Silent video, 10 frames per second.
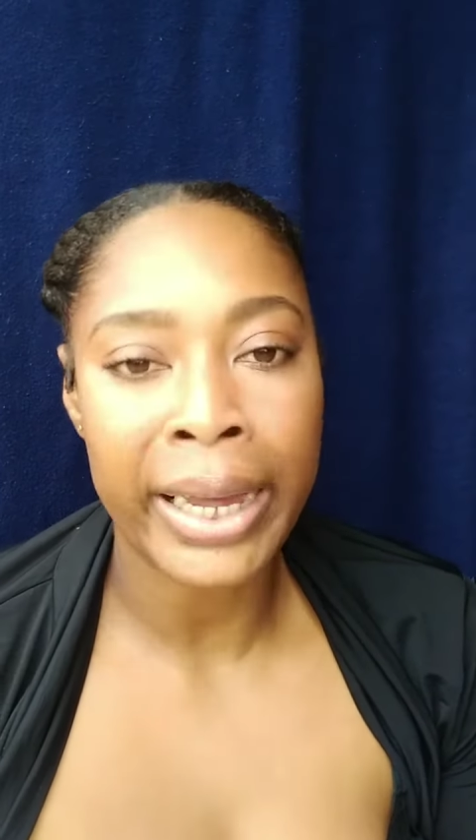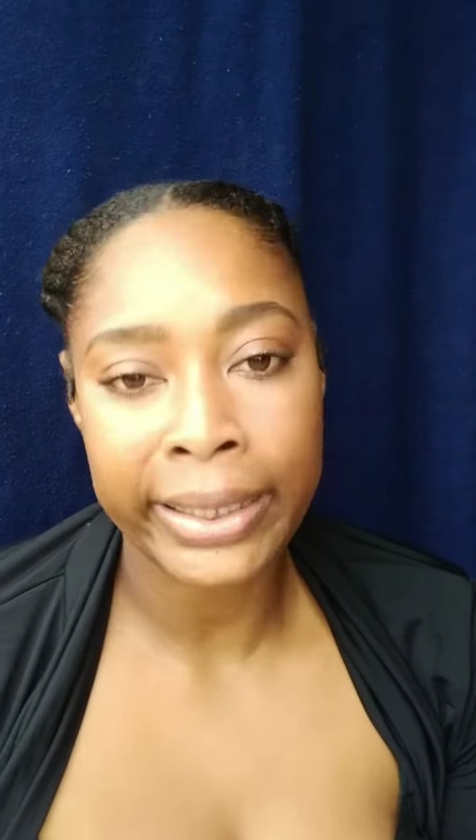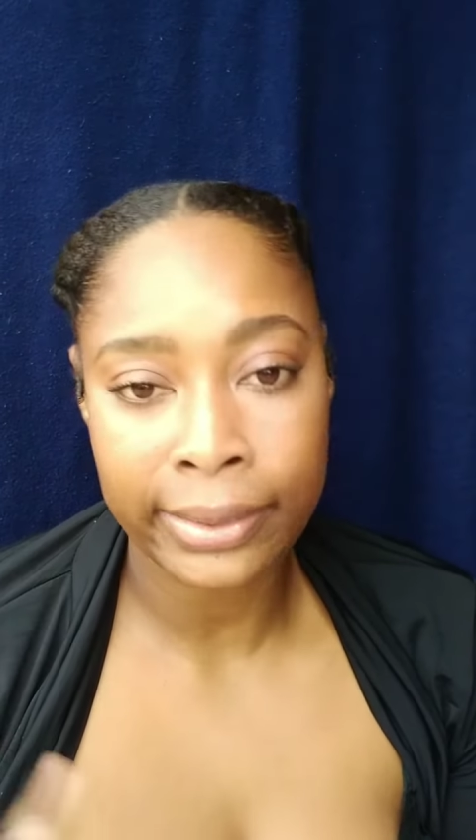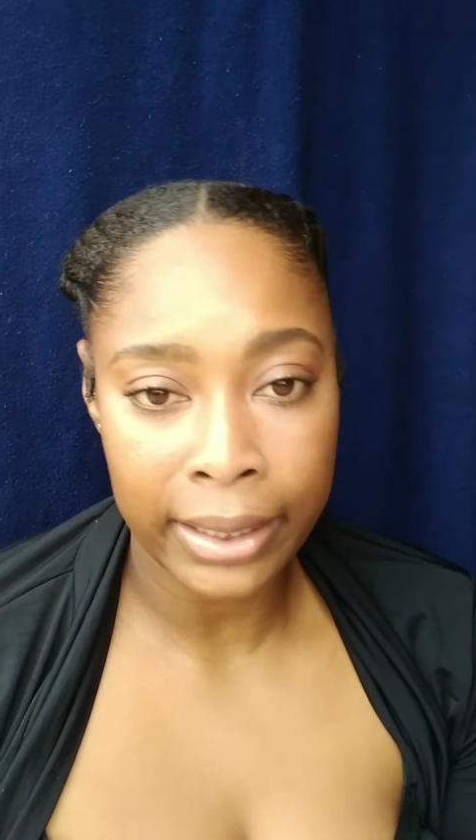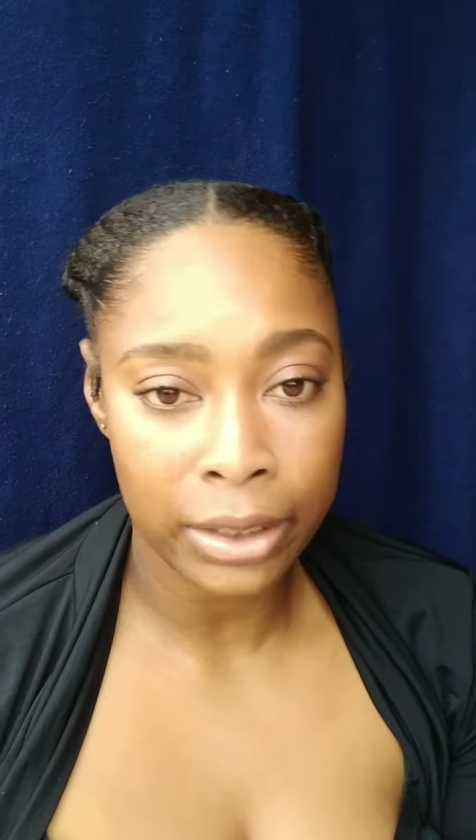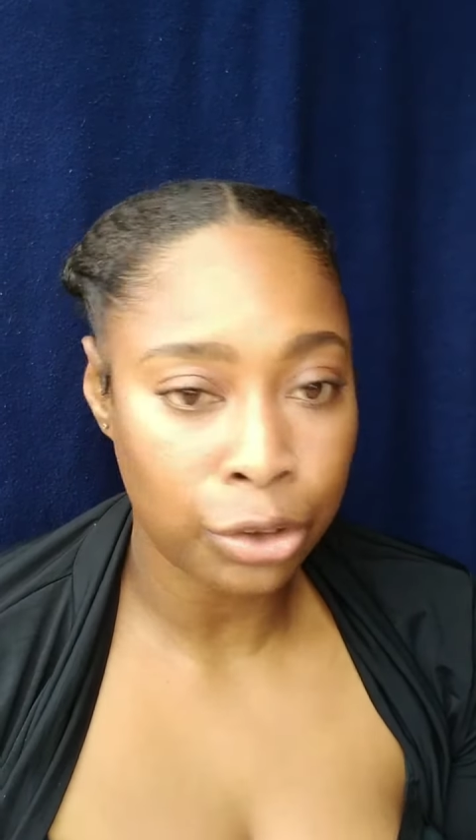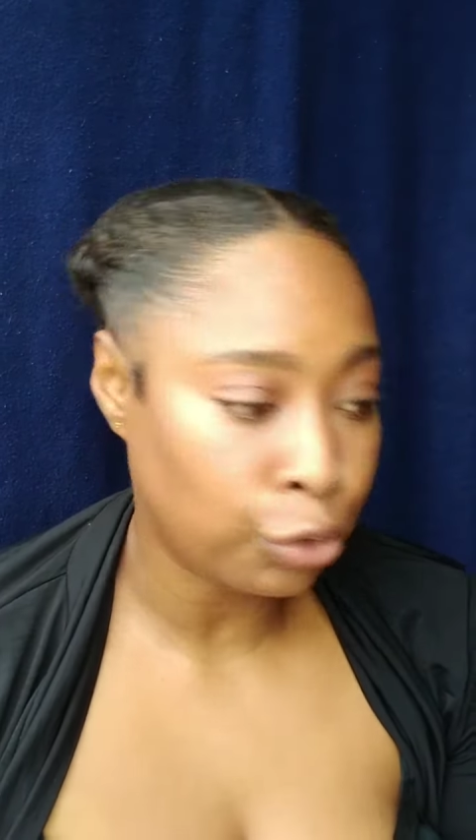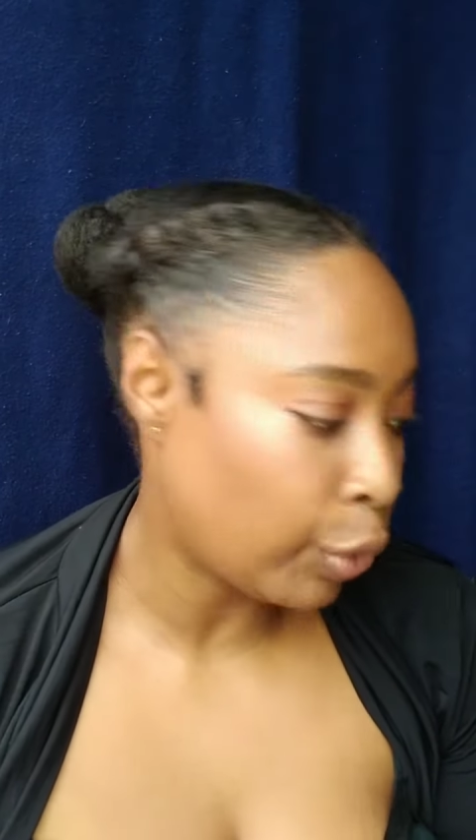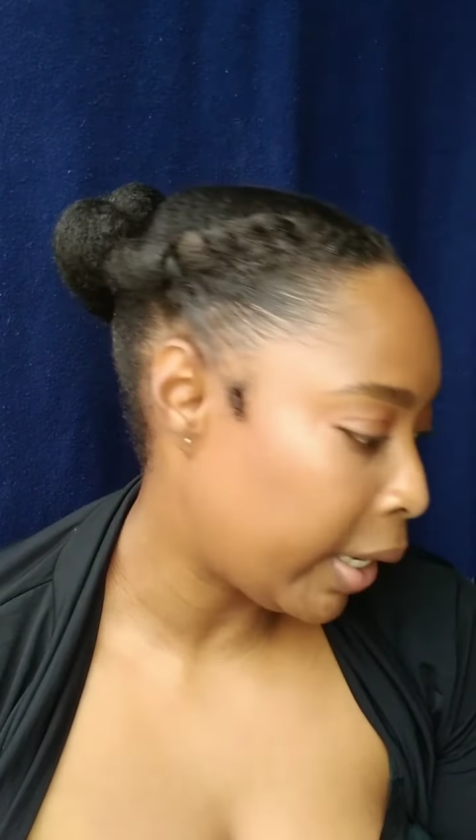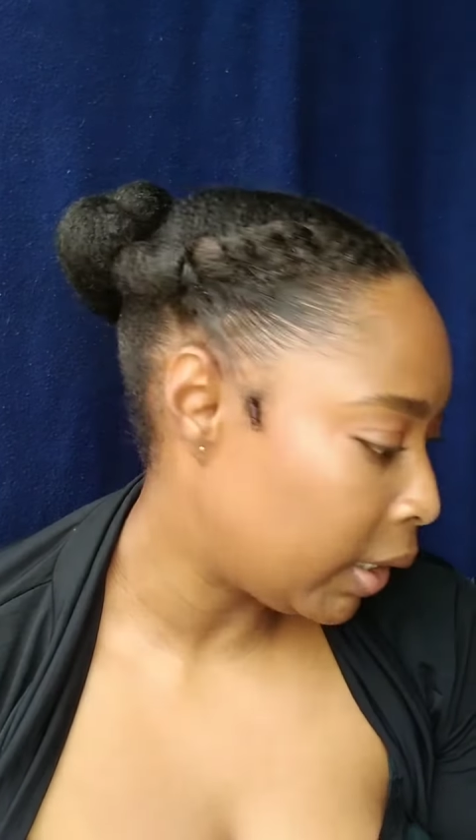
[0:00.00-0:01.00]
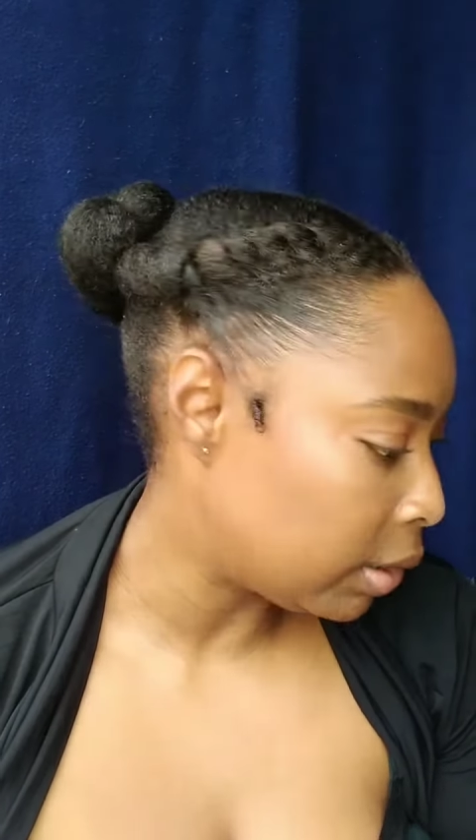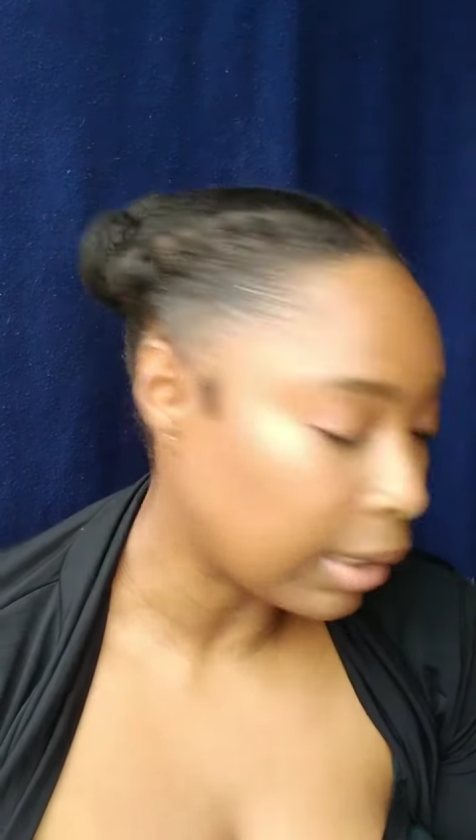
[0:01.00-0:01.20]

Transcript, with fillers: I decided to try this.